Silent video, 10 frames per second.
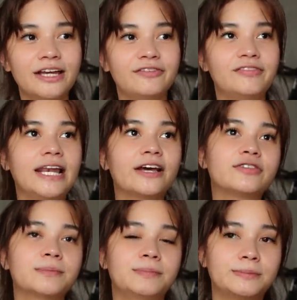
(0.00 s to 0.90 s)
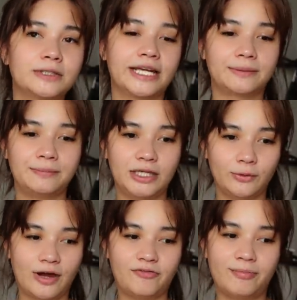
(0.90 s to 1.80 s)
I feel like for people like me
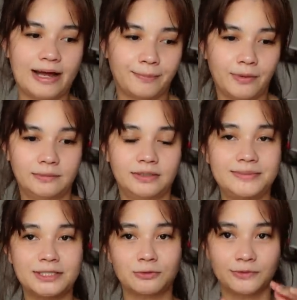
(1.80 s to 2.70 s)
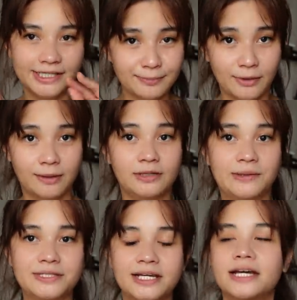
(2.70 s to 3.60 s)
who have back problems and wrist
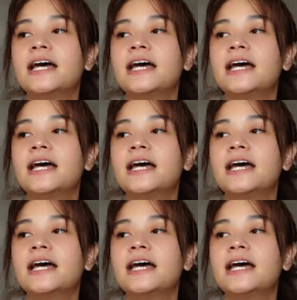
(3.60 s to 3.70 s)
problems